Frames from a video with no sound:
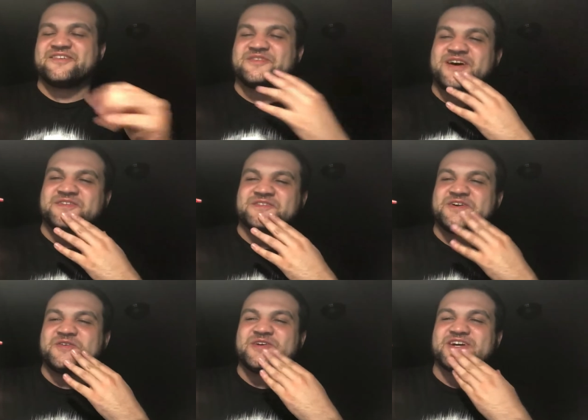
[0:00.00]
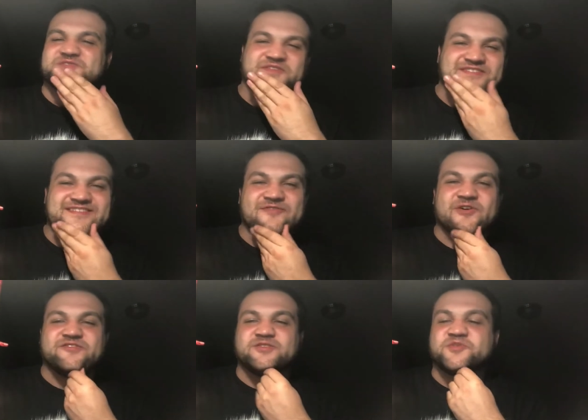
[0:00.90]
I don't I don't know. I guess we'll have to
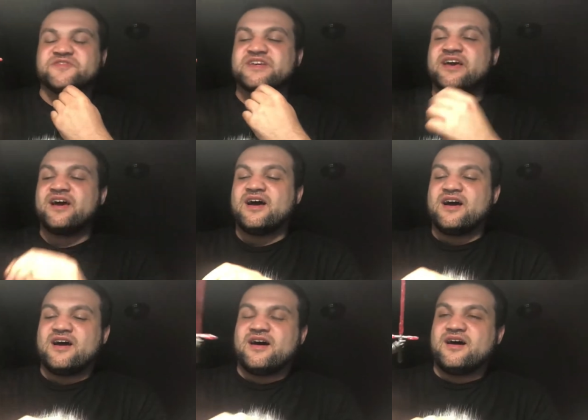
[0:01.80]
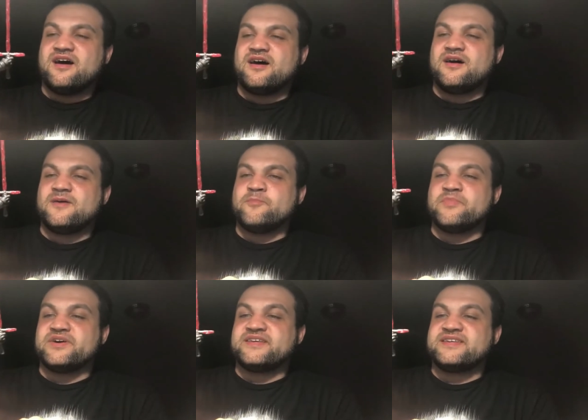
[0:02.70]
wait for the movie. Um,
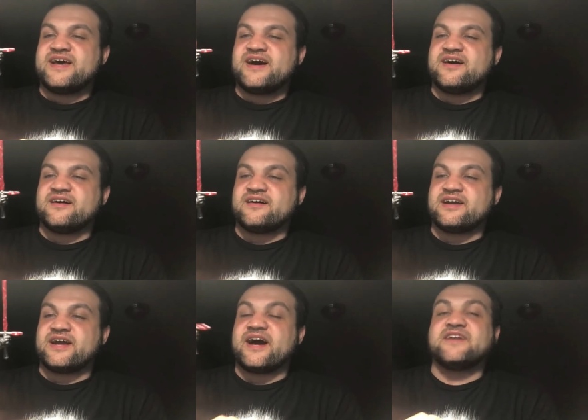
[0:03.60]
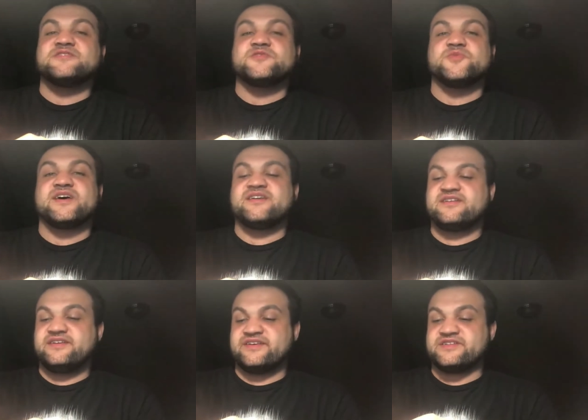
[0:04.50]
but yeah, Kylo
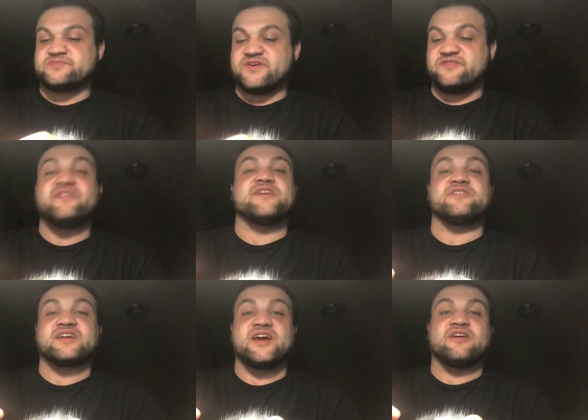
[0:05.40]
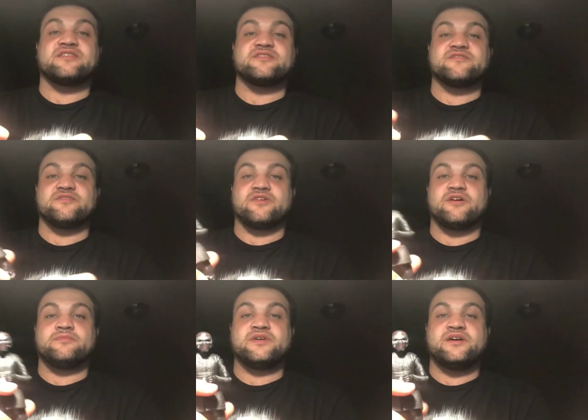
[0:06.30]
Ren is my favorite character
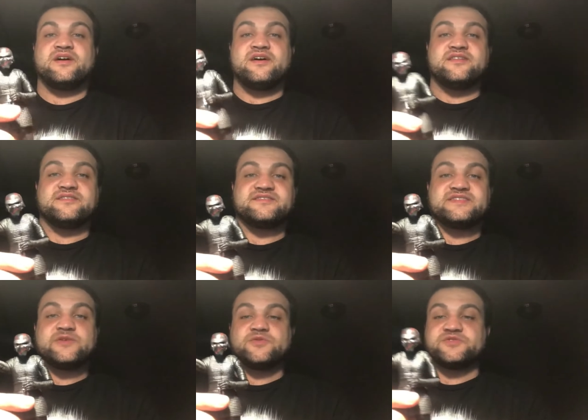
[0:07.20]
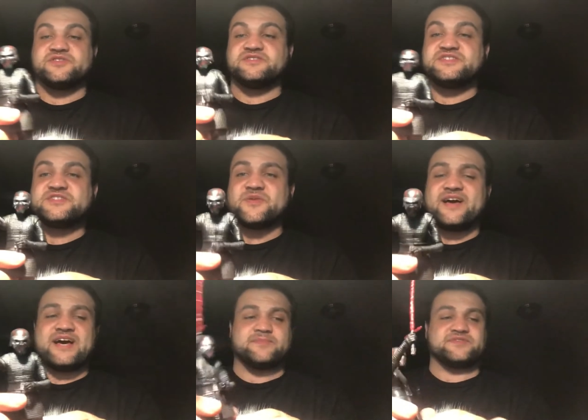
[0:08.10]
from the sequel trilogy, so I
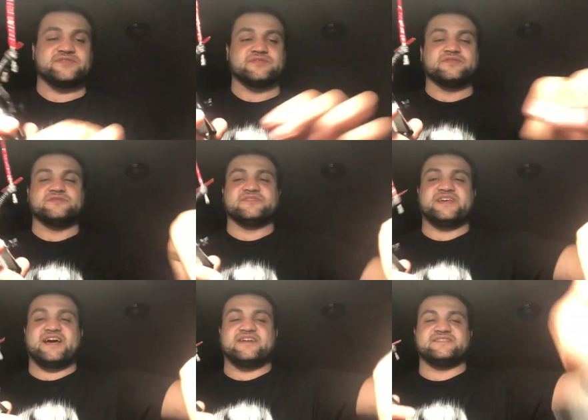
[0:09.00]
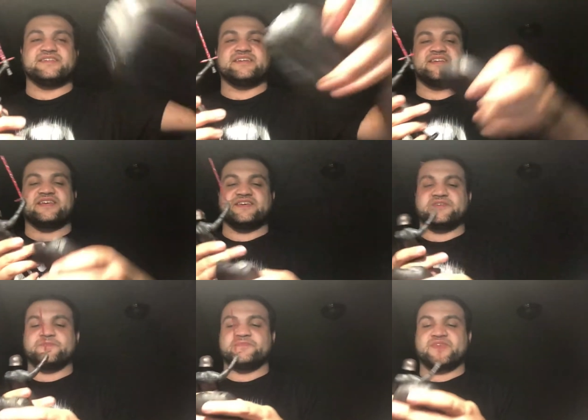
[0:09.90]
absolutely had to get
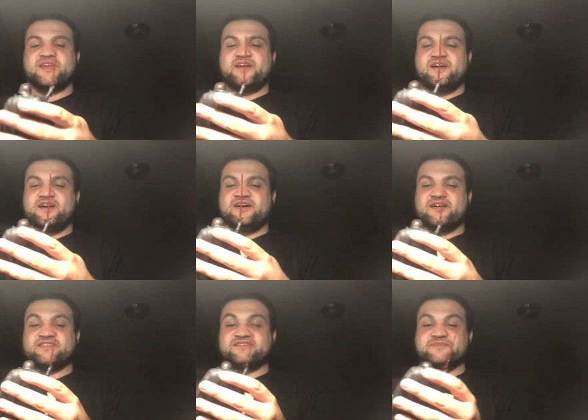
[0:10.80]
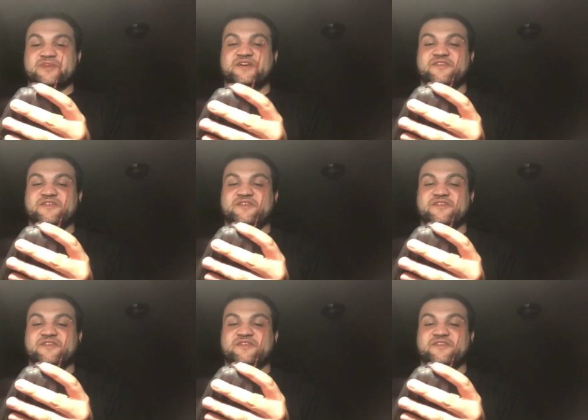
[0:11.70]
him. Uh, this is my